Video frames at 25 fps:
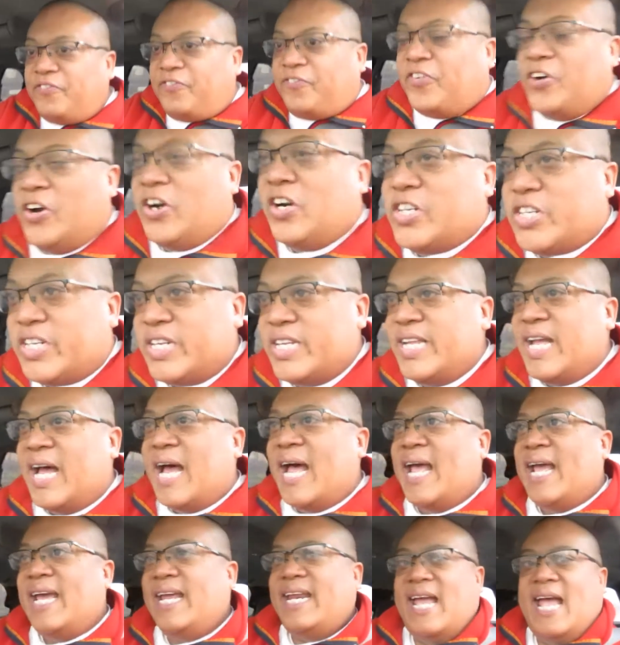First
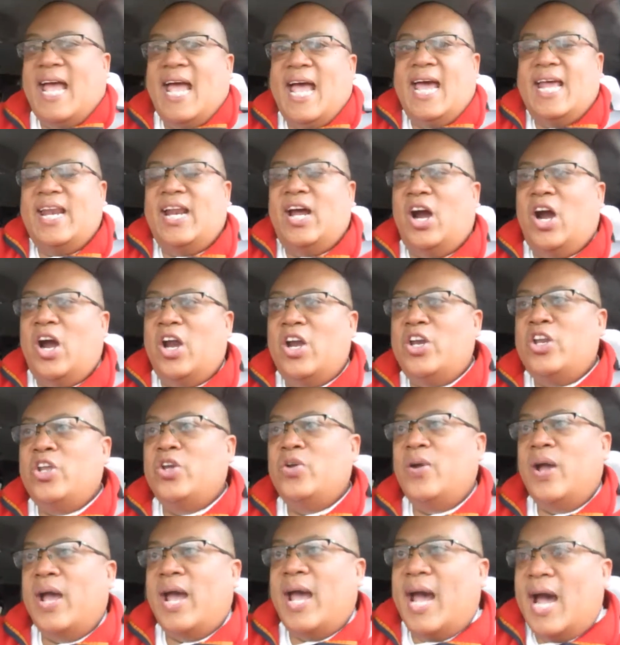night at our
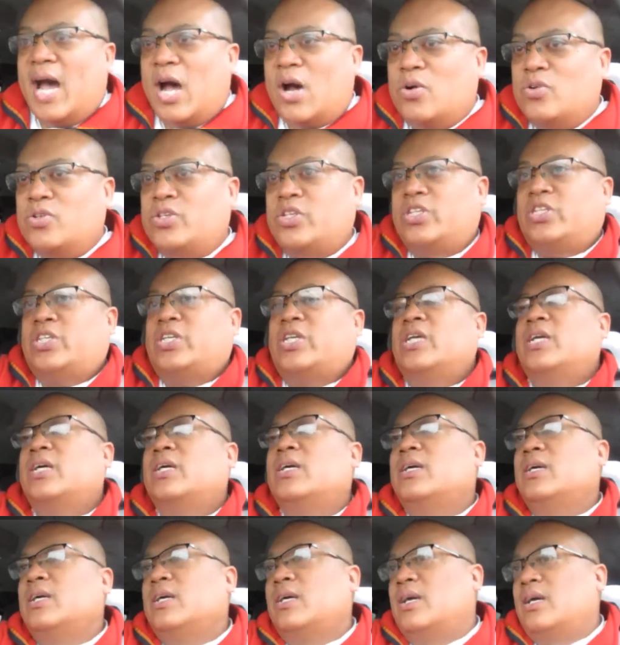new house,
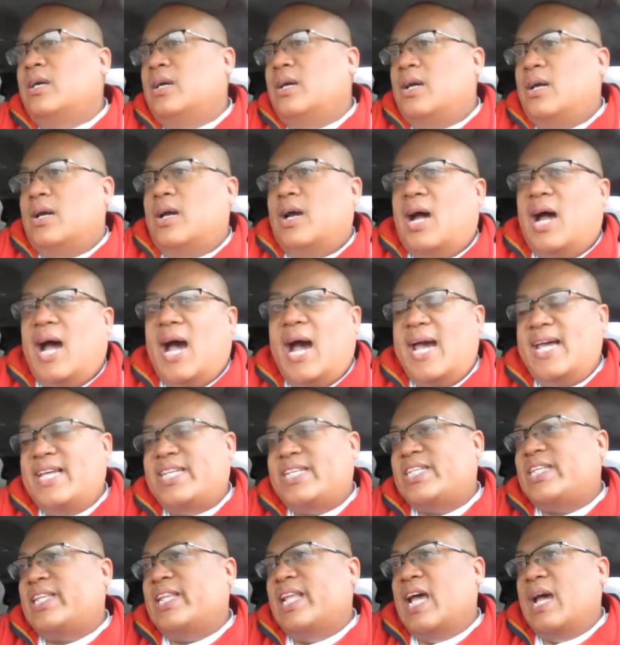I
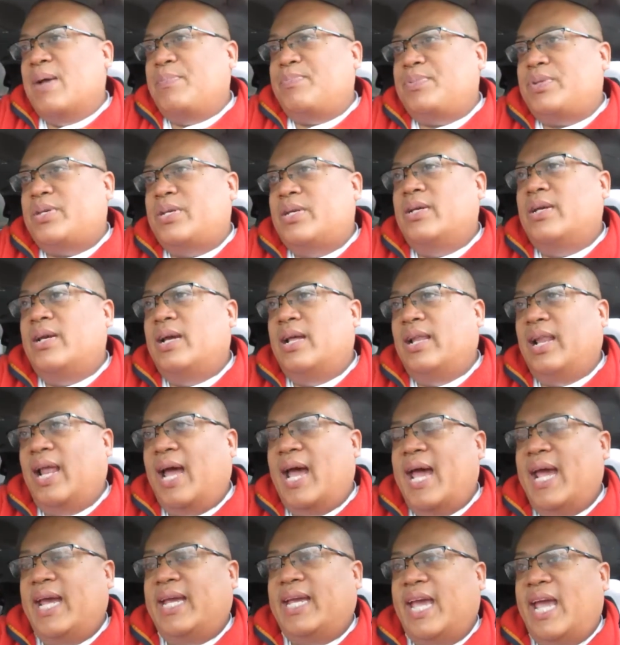slept
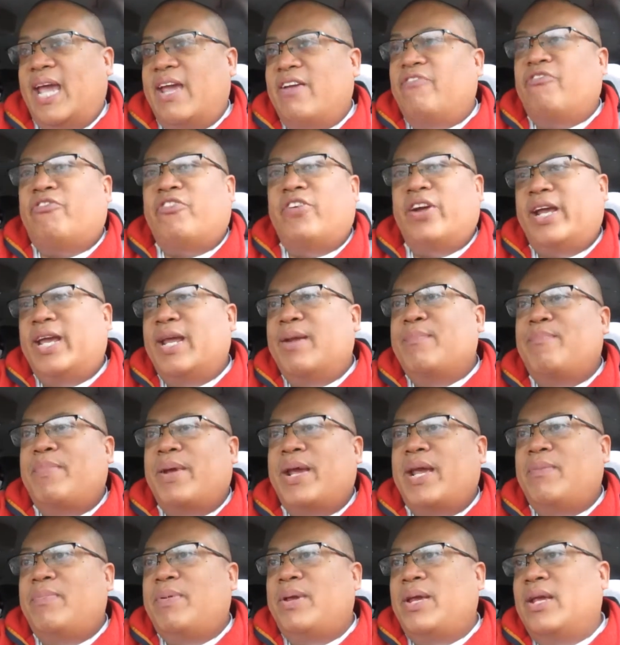like a freaking
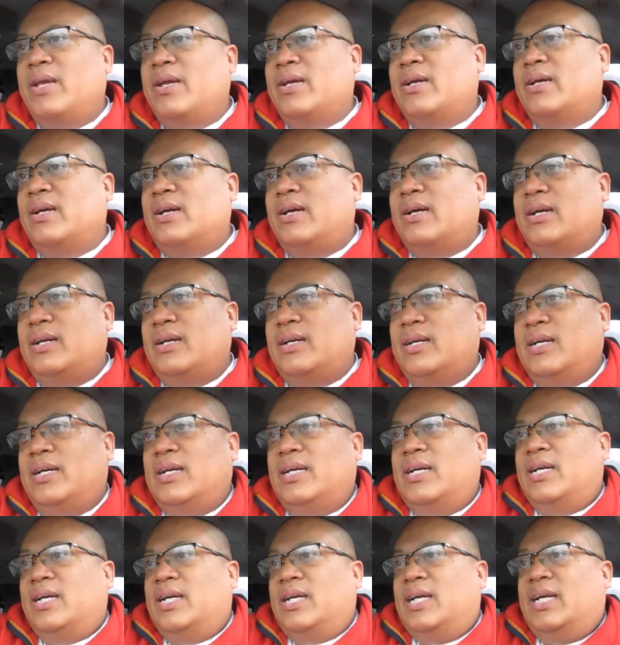baby.
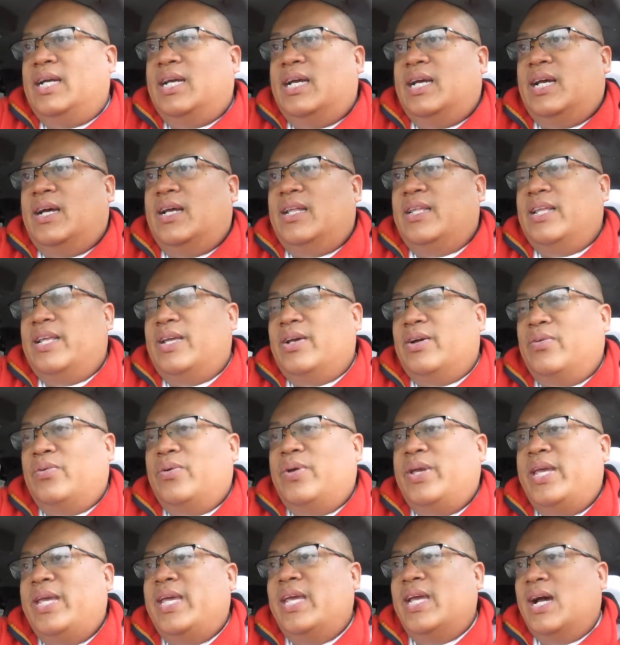That
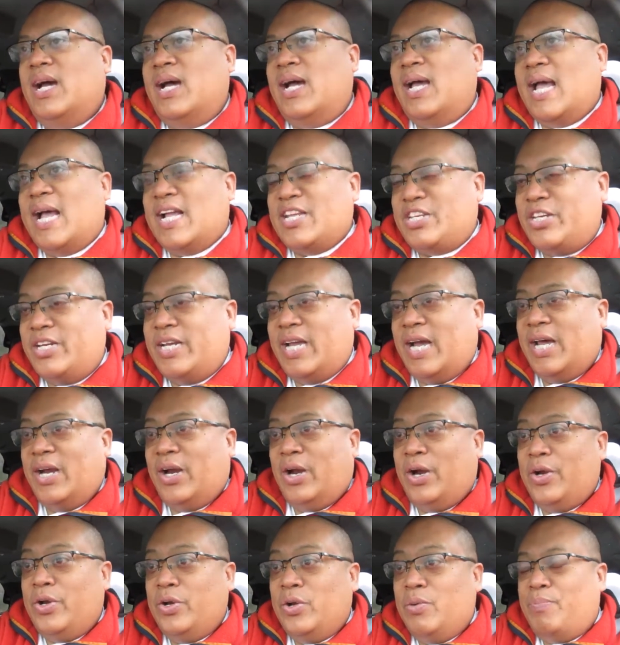we uh, actually got
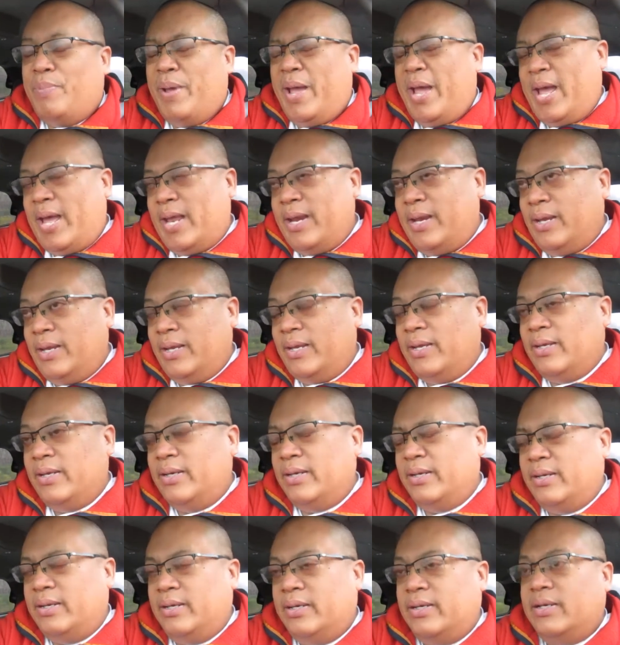our new bed.
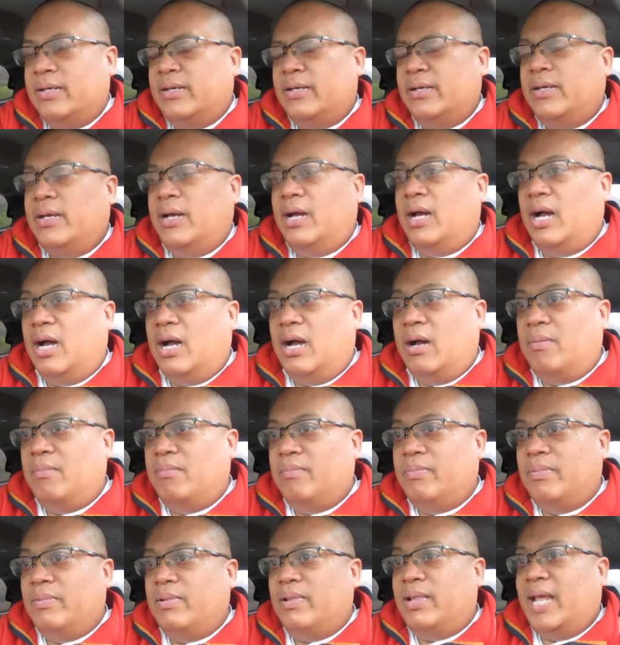
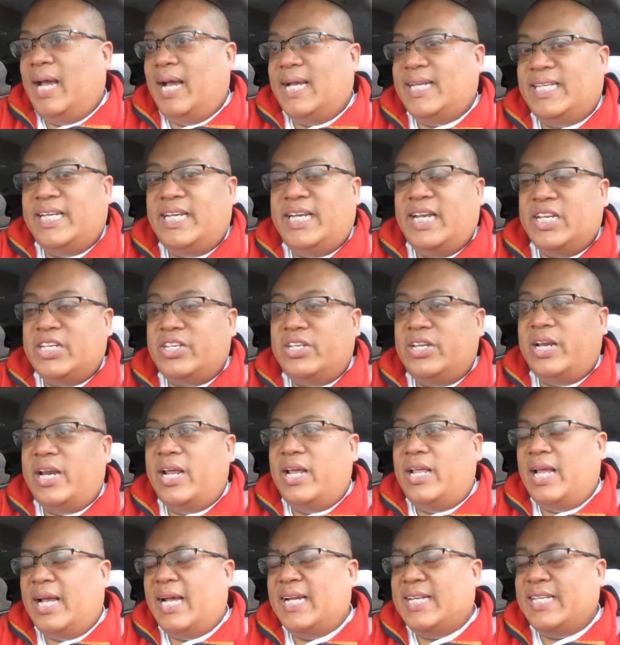Um, like I said
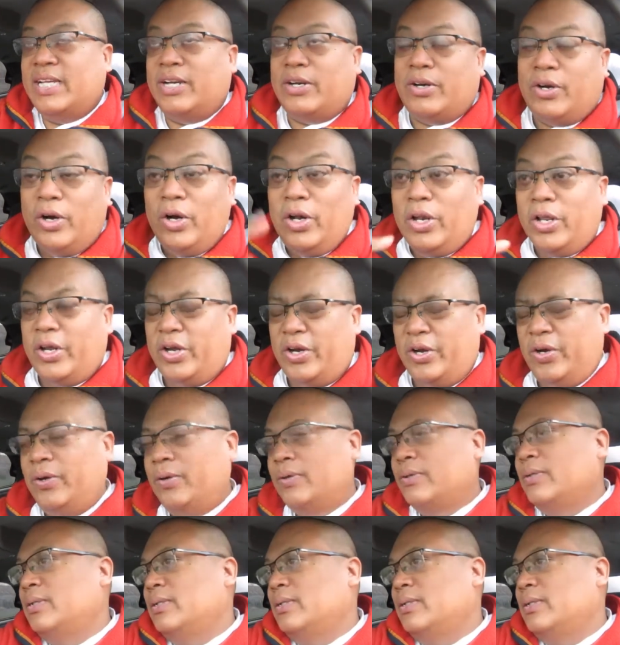yesterday, like I said earlier,